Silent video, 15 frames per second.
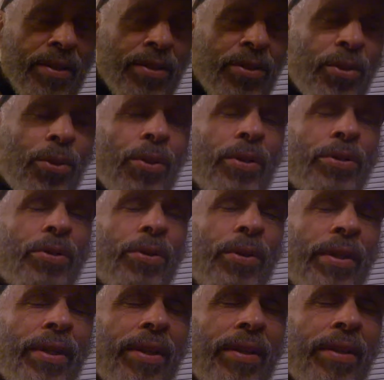you are
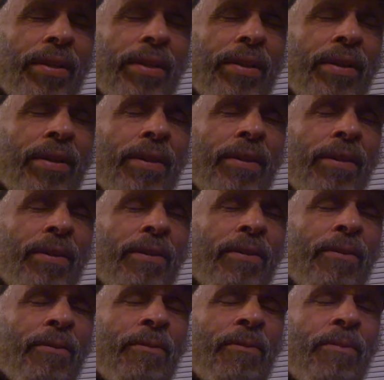doing
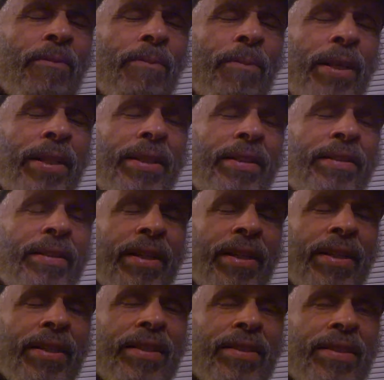many
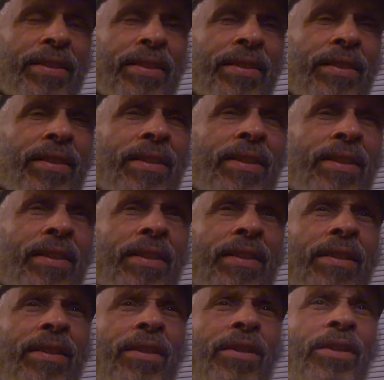things,
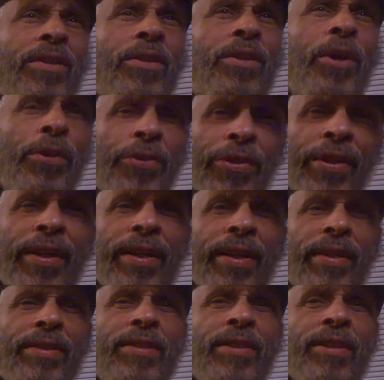good
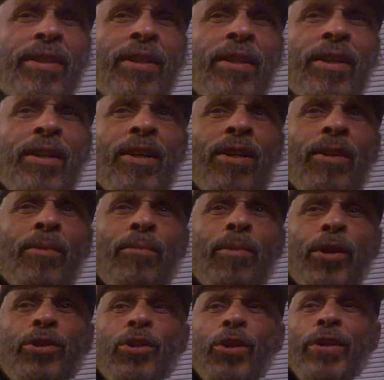things,
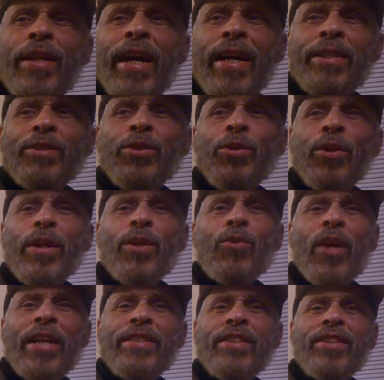but you're not doing
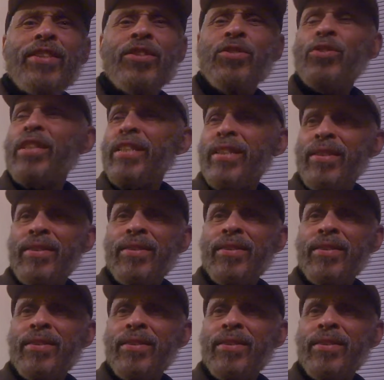righteous deeds.